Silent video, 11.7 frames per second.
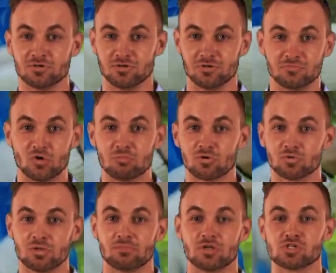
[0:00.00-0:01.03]
further
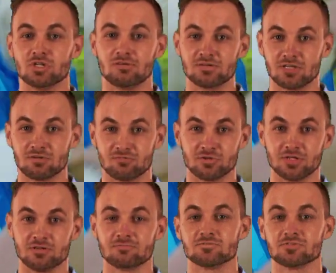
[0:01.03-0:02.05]
contributing to
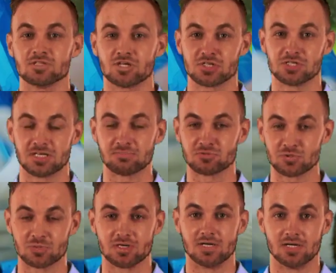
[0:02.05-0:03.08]
the body of
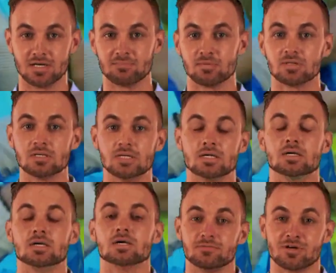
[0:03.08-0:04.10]
scientific
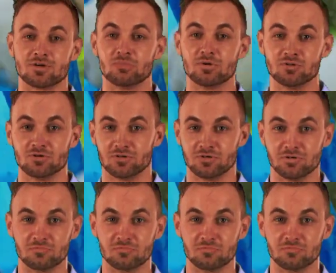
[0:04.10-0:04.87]
knowledge. The